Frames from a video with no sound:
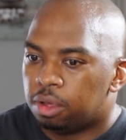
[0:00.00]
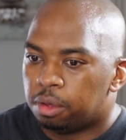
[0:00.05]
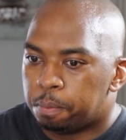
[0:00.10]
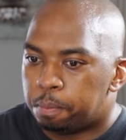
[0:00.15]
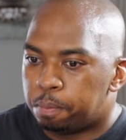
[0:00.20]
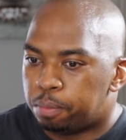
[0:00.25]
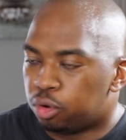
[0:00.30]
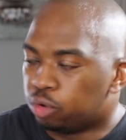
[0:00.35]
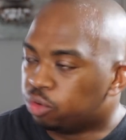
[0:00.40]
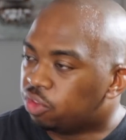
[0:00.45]

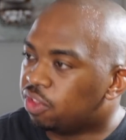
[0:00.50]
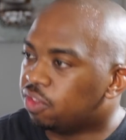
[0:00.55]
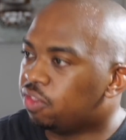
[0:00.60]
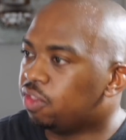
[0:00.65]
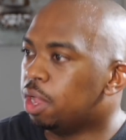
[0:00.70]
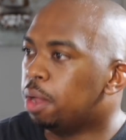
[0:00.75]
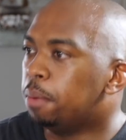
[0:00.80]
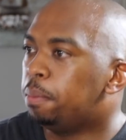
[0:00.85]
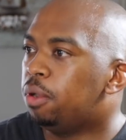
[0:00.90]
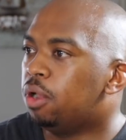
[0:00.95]

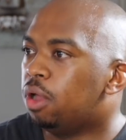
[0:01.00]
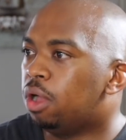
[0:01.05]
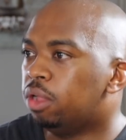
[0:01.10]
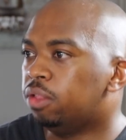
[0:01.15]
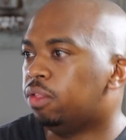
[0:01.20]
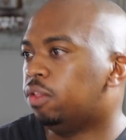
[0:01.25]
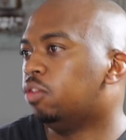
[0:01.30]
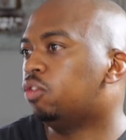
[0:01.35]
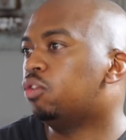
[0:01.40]
processing plant is